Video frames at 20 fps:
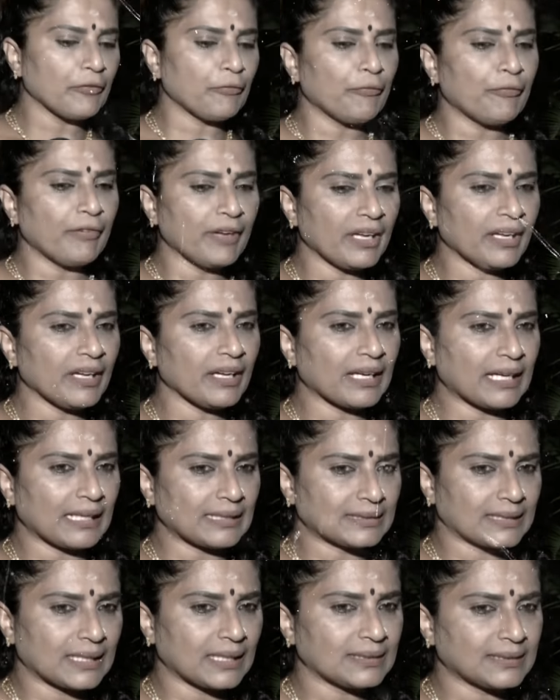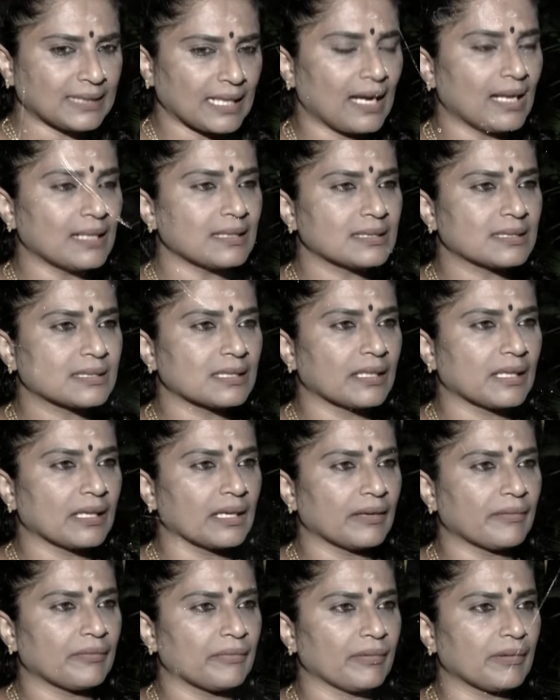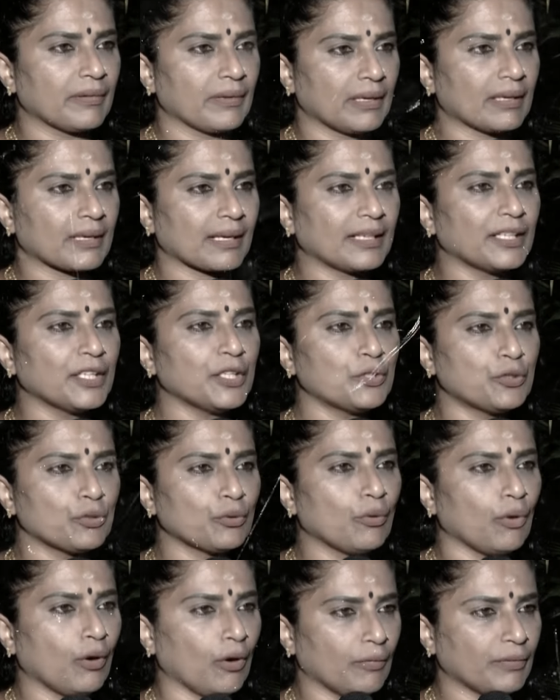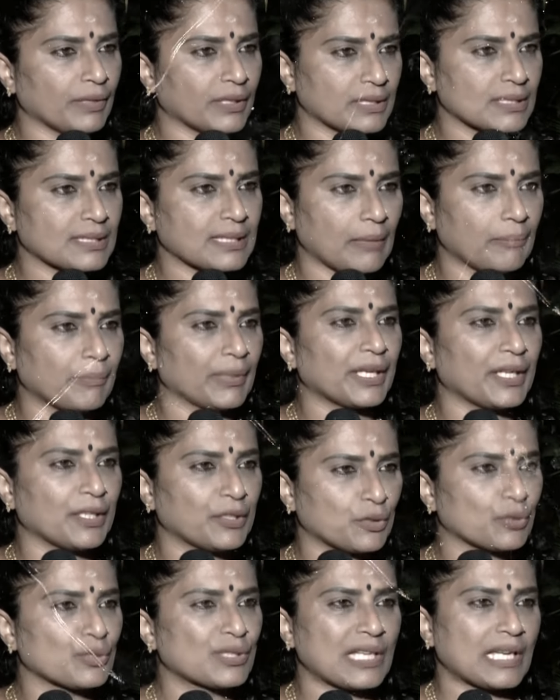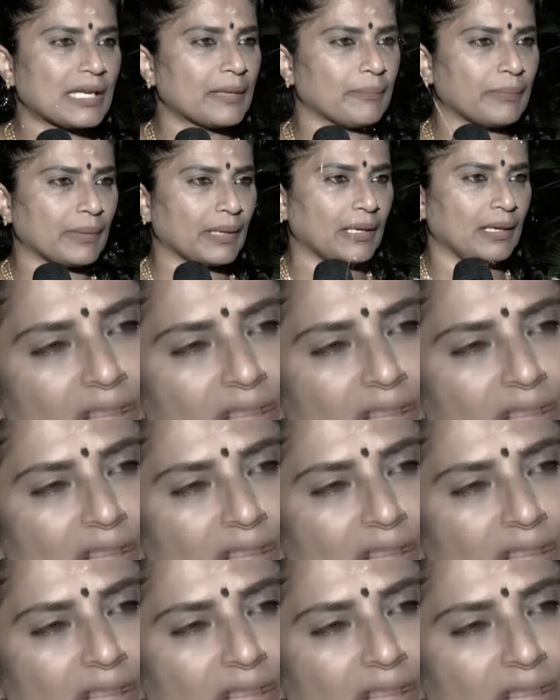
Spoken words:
We get a chance ready to go with somebody to sleep.